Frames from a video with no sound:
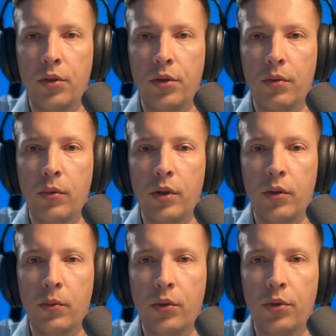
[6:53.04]
what it
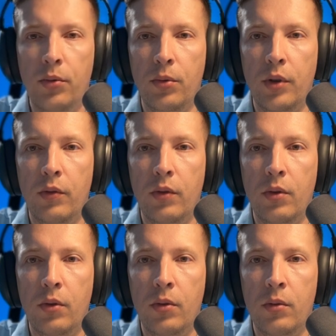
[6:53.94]
will do? It will
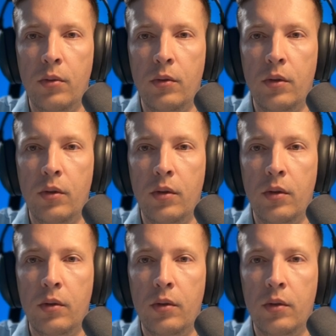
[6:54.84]

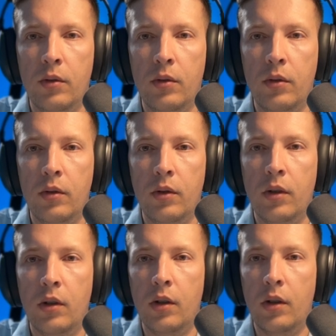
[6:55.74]
go
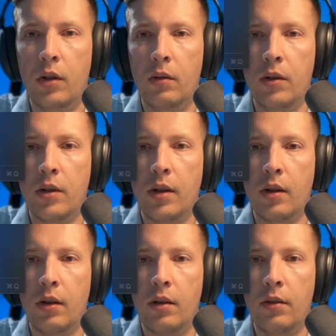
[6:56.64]
1
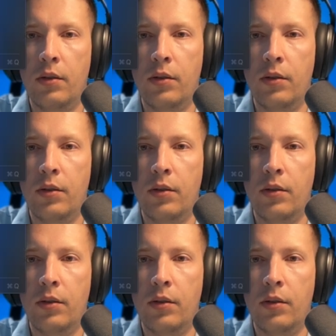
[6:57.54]
second.